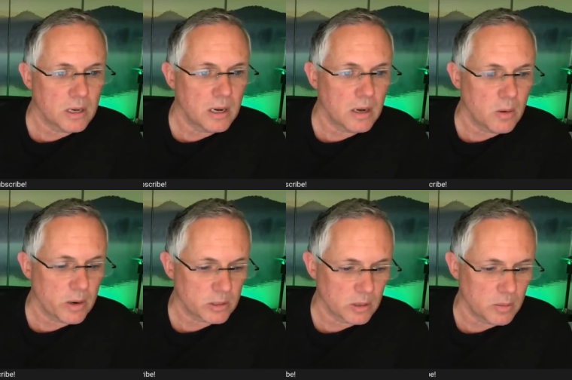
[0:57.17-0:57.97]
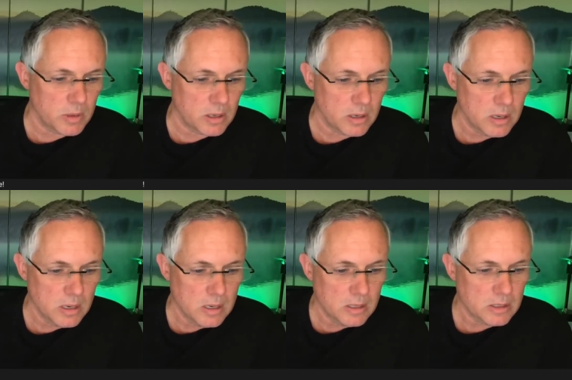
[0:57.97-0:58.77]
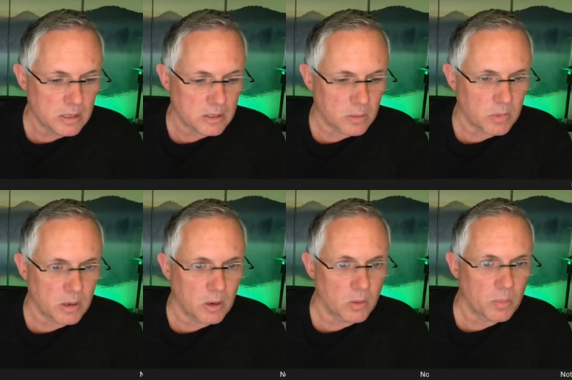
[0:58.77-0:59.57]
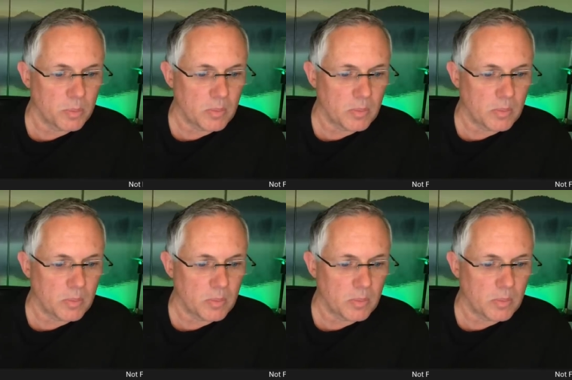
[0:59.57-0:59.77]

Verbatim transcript: Uh, oh, actually, let me set something here real quick.